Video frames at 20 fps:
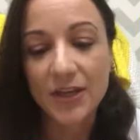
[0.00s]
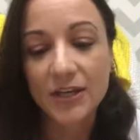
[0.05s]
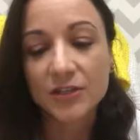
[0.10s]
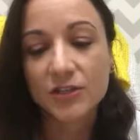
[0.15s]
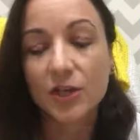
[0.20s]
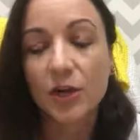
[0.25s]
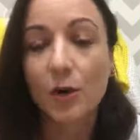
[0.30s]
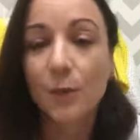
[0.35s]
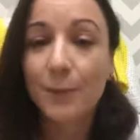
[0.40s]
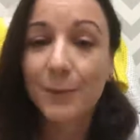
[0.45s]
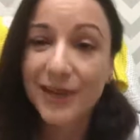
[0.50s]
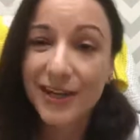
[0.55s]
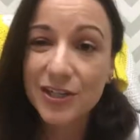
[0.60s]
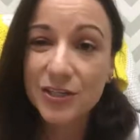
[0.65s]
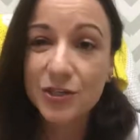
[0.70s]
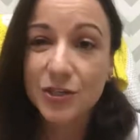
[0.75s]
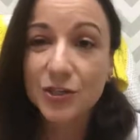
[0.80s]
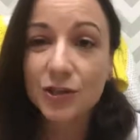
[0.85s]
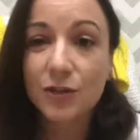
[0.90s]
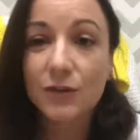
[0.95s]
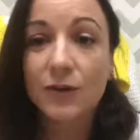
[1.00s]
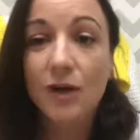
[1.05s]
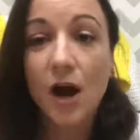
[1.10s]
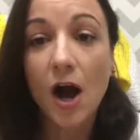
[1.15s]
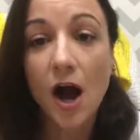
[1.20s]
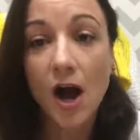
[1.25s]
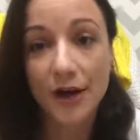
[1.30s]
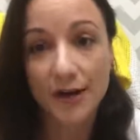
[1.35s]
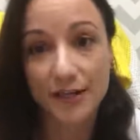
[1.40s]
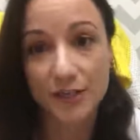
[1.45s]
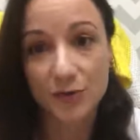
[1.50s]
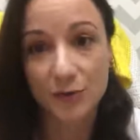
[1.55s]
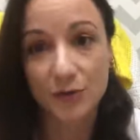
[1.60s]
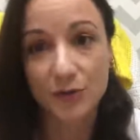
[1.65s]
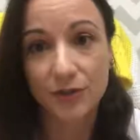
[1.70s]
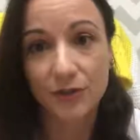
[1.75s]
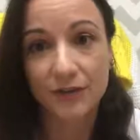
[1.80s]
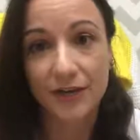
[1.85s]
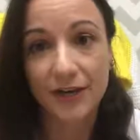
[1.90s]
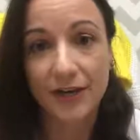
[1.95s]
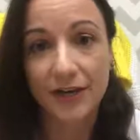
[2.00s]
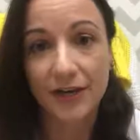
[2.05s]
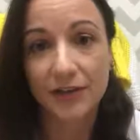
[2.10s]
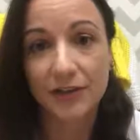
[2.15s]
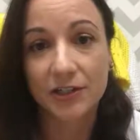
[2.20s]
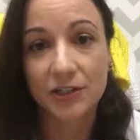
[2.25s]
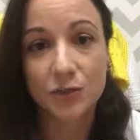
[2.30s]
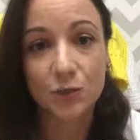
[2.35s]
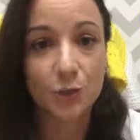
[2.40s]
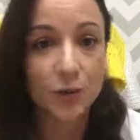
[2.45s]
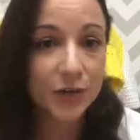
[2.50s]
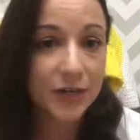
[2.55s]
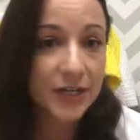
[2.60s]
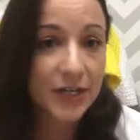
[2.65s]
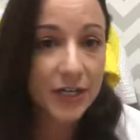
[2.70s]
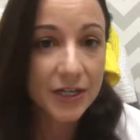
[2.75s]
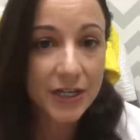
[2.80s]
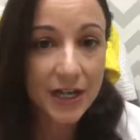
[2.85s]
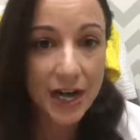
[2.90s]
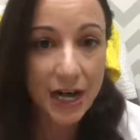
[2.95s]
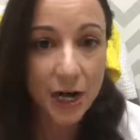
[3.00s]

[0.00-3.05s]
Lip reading: So make sure you're honest with your veterinarians. We're here to